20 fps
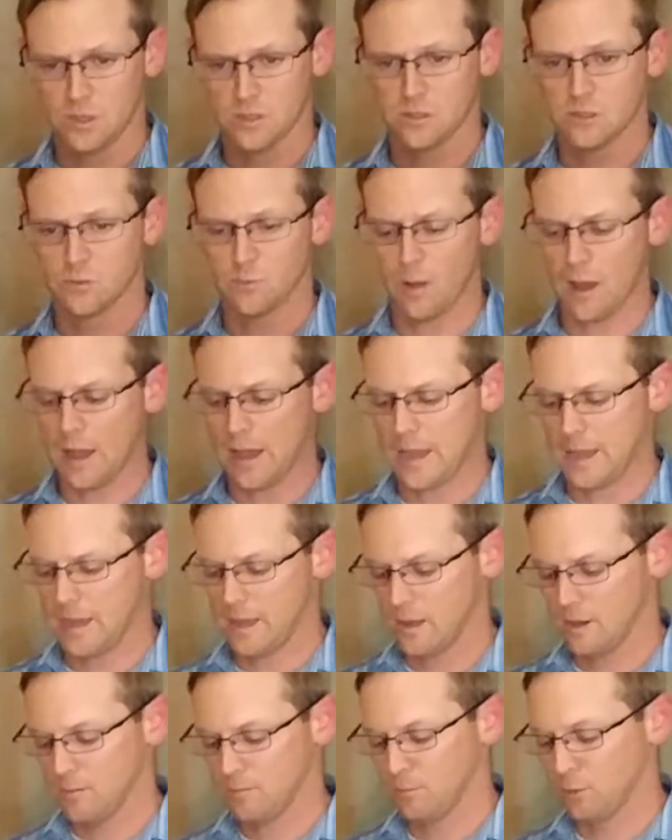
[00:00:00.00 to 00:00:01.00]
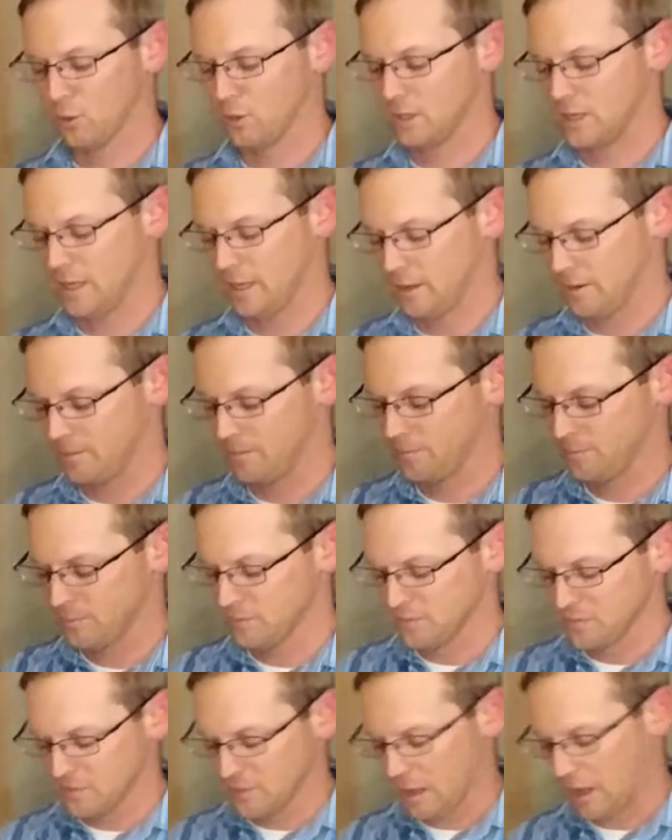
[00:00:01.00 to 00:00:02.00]
This is my burn kit.
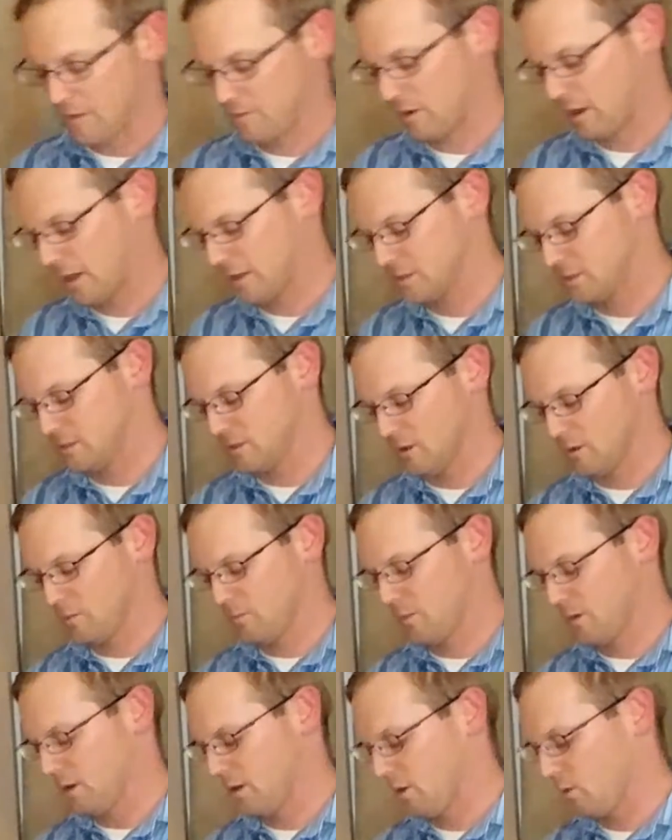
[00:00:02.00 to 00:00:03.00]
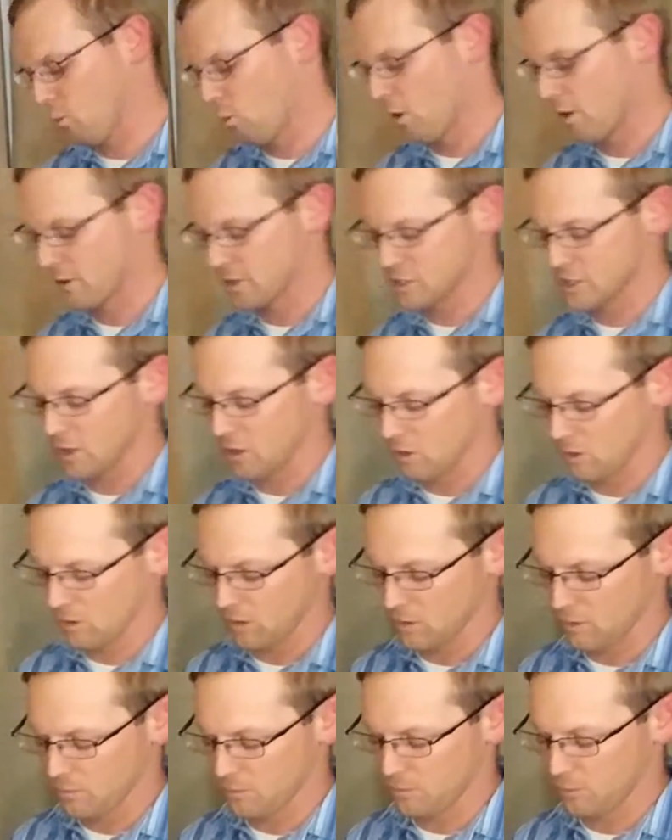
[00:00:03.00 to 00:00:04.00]
I've got some water
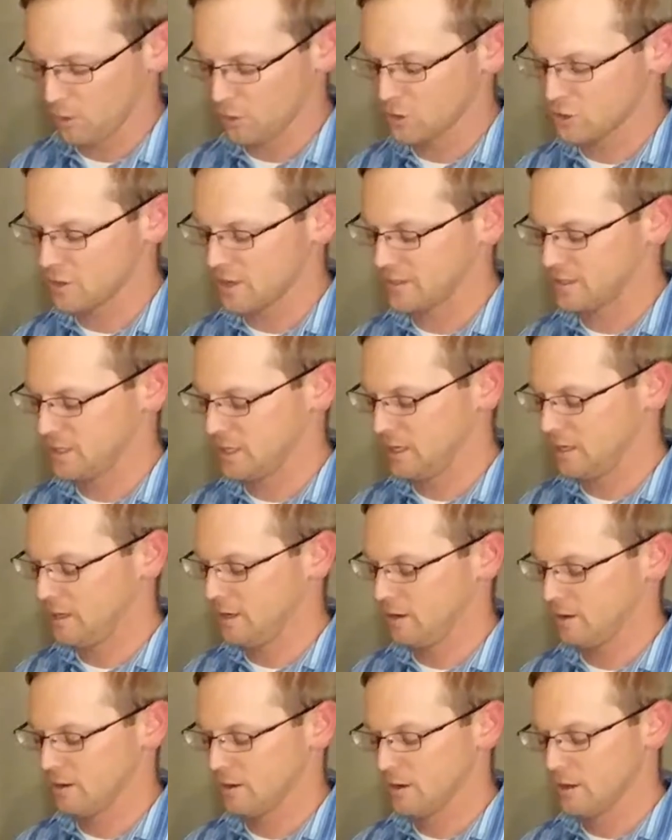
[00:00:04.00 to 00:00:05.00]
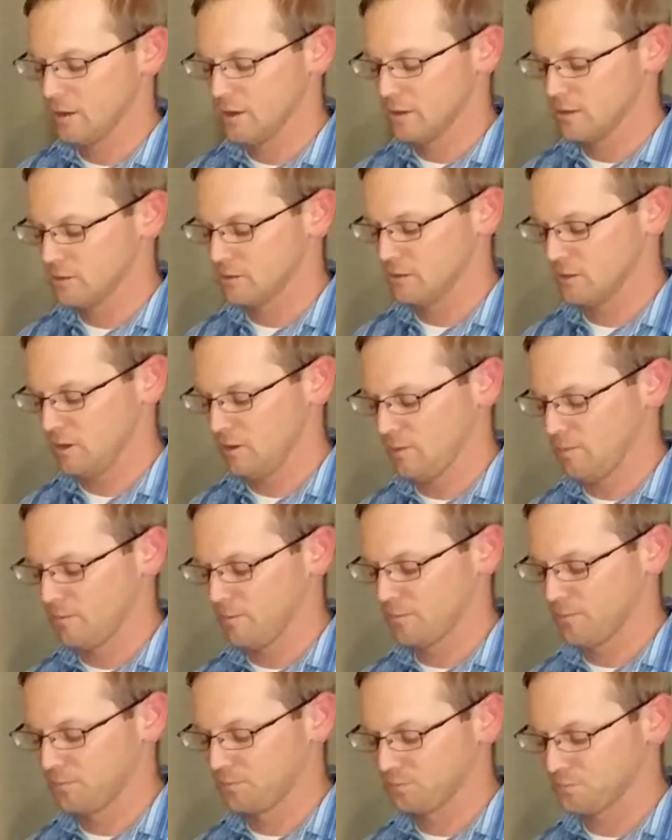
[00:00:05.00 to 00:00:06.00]
gel burn dressing in here,
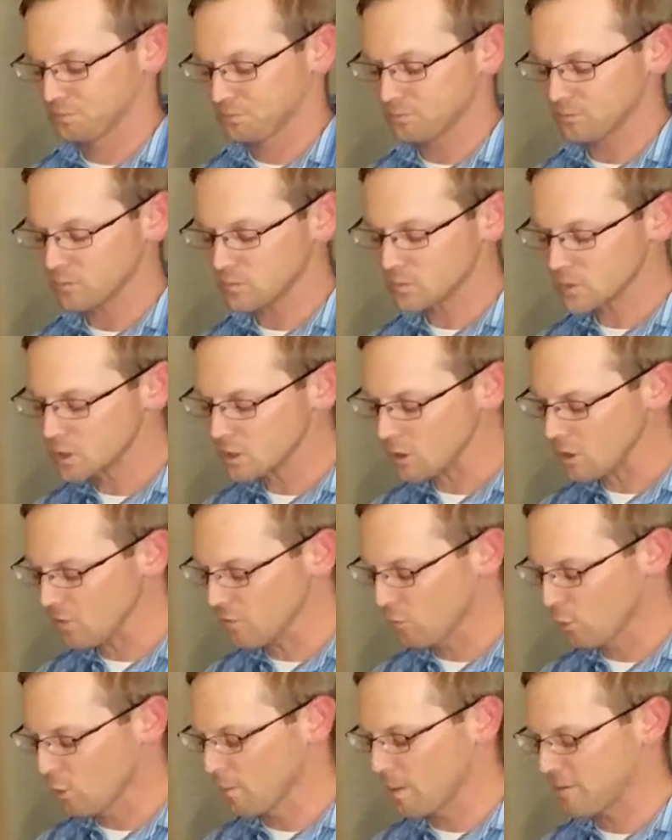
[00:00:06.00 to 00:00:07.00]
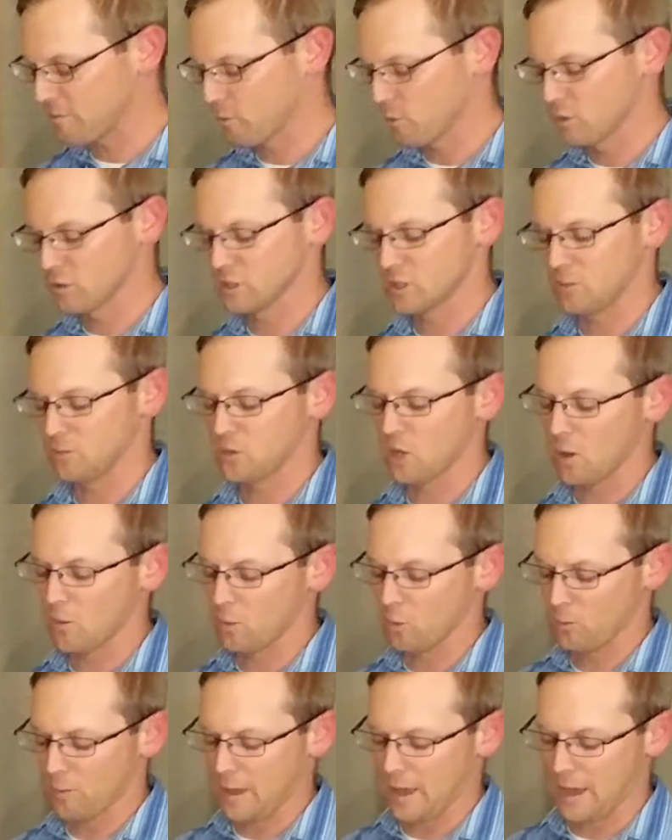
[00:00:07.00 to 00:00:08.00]
some 4x4s, an
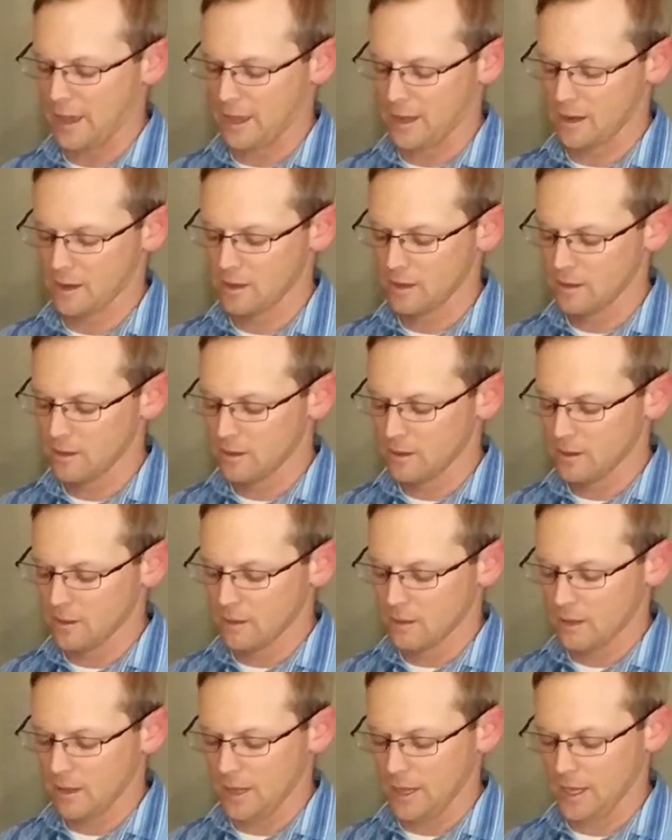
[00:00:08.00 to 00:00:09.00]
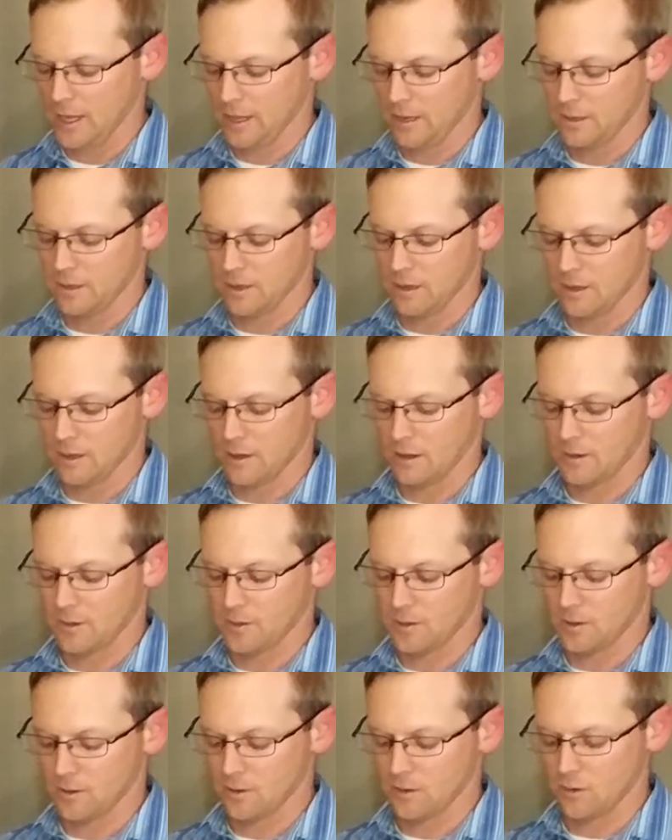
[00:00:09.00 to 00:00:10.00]
abdominal pad, and
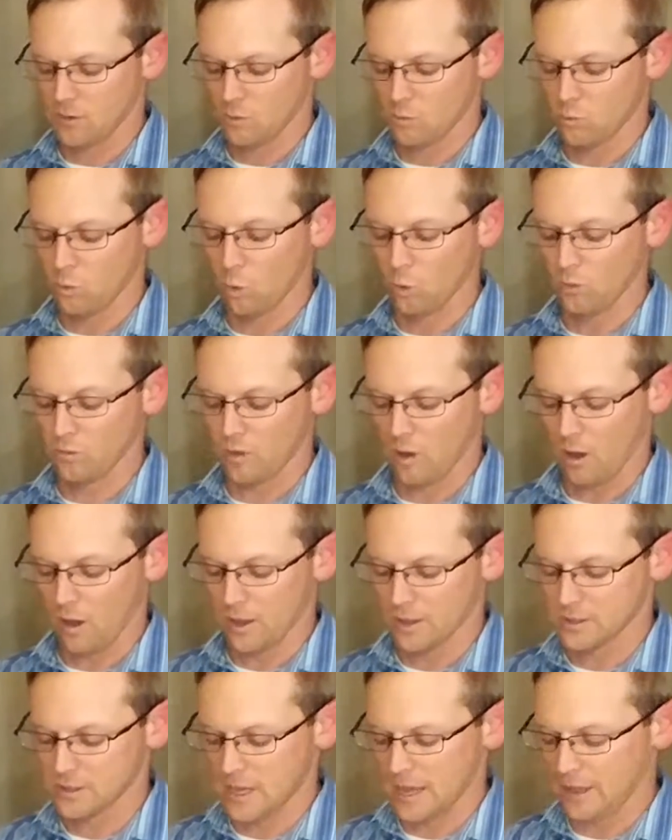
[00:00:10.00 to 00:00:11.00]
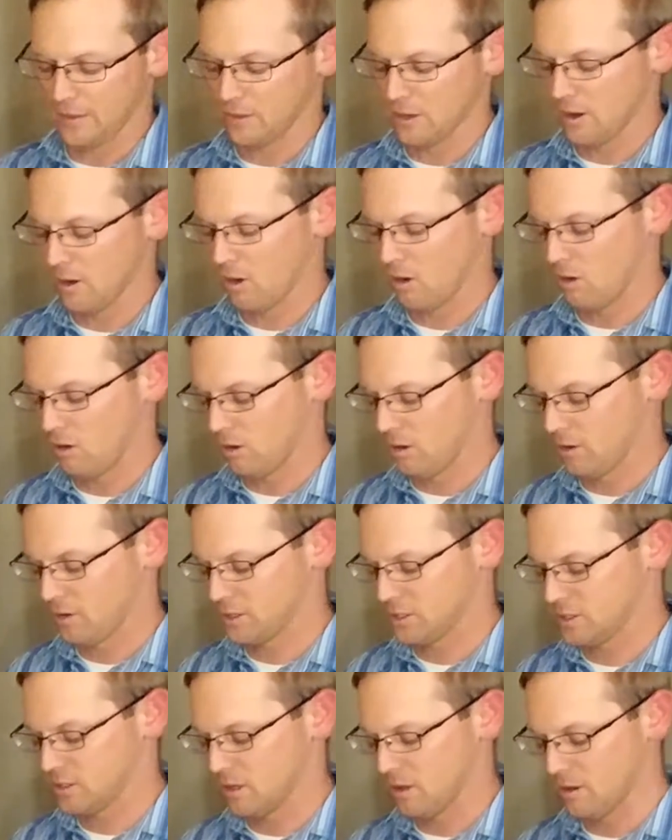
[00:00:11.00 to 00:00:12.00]
roll of gauze, and there
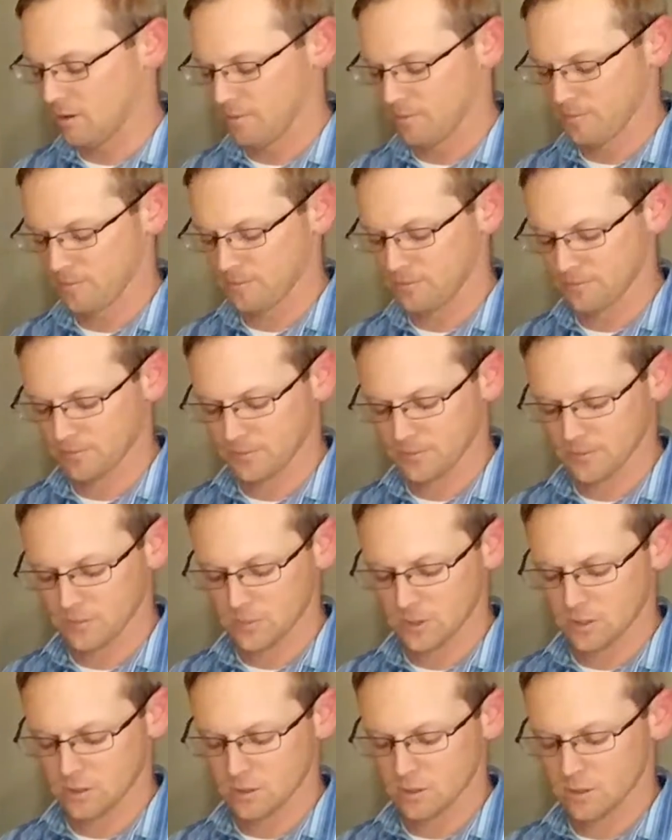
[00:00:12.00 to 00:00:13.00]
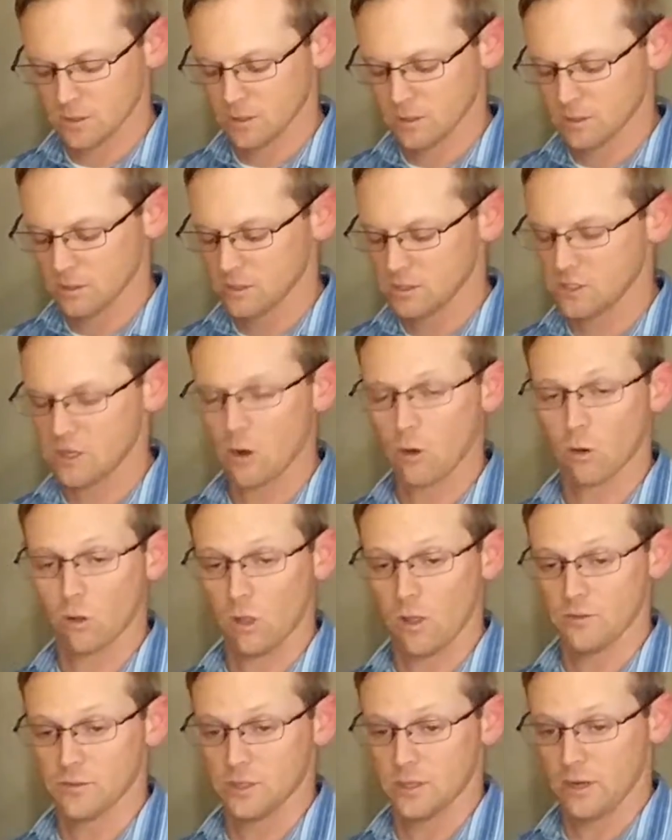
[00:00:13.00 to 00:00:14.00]
are some sterile
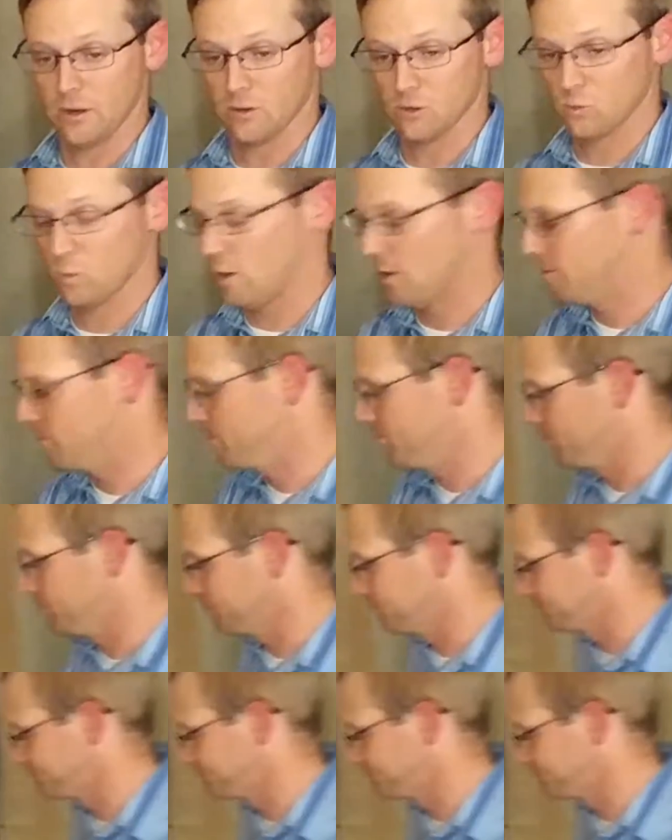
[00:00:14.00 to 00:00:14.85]
gloves in here as well.